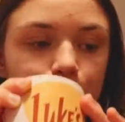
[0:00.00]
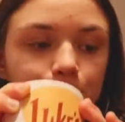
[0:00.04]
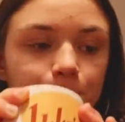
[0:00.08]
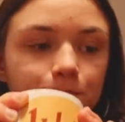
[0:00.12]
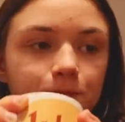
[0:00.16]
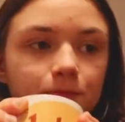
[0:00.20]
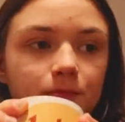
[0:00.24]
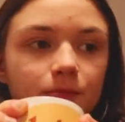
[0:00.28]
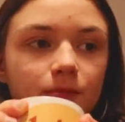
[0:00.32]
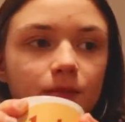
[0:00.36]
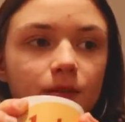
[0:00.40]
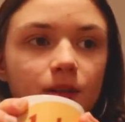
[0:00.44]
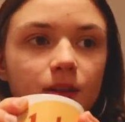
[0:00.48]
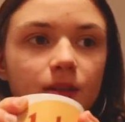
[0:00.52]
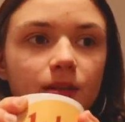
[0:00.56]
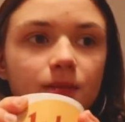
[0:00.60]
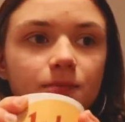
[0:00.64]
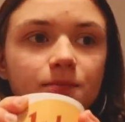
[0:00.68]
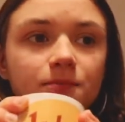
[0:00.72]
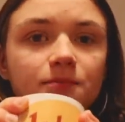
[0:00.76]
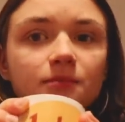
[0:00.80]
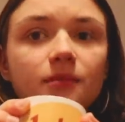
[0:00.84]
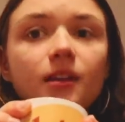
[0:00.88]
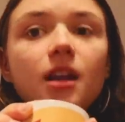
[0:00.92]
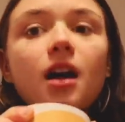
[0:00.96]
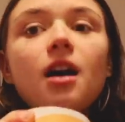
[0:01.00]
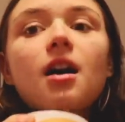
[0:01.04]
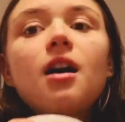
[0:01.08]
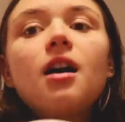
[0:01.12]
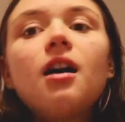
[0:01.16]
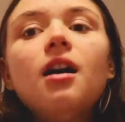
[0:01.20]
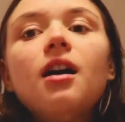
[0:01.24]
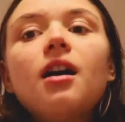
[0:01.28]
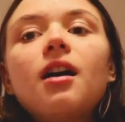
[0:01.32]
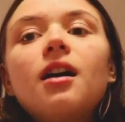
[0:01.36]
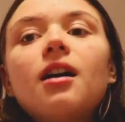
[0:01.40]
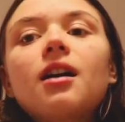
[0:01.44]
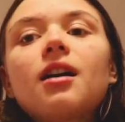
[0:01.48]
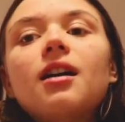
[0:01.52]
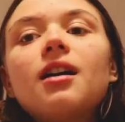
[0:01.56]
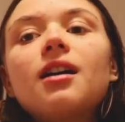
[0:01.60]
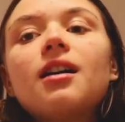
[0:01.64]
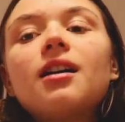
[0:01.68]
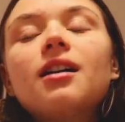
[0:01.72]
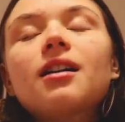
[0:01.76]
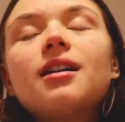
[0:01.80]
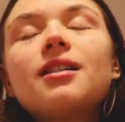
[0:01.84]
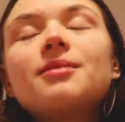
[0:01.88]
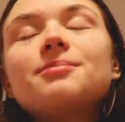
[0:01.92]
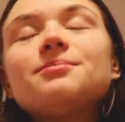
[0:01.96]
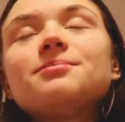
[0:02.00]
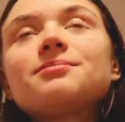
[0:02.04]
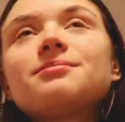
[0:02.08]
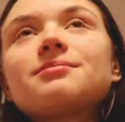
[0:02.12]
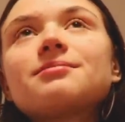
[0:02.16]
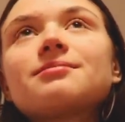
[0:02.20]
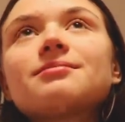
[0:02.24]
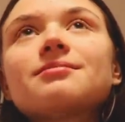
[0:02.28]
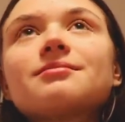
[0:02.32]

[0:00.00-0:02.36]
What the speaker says: Nobody speaks.